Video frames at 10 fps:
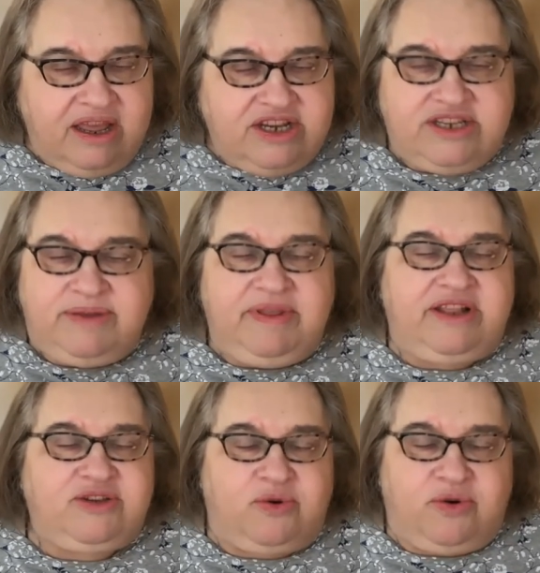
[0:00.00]
Just something
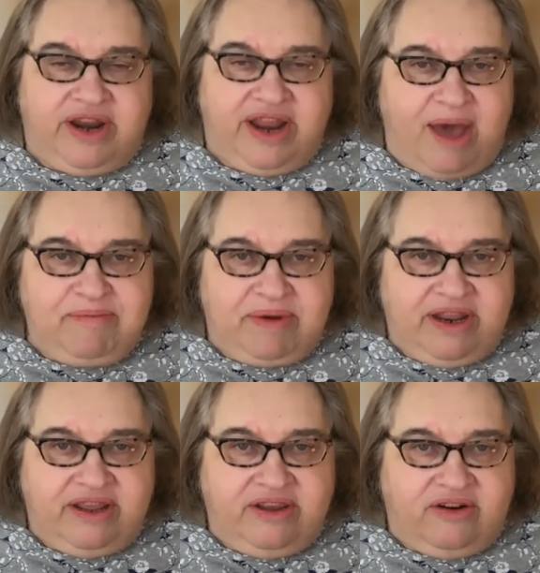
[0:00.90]
that's already
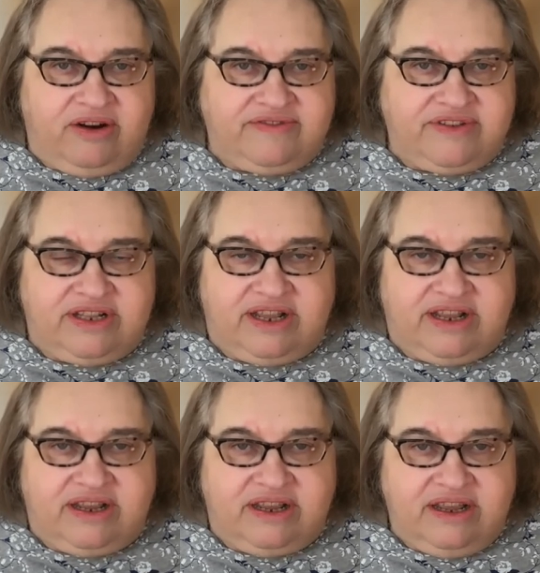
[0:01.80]
happening. You don't have to
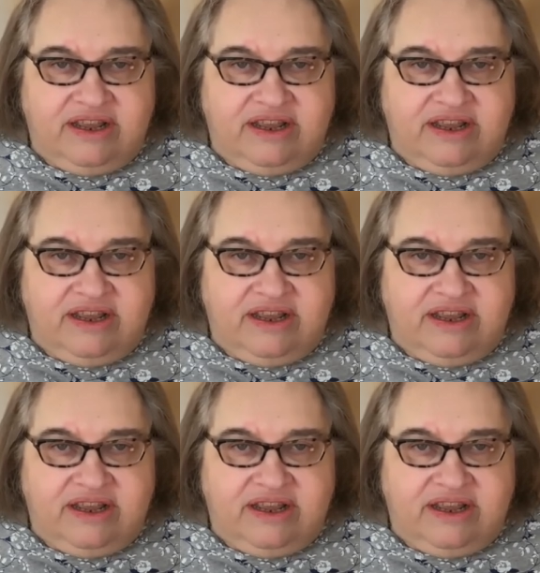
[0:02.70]
like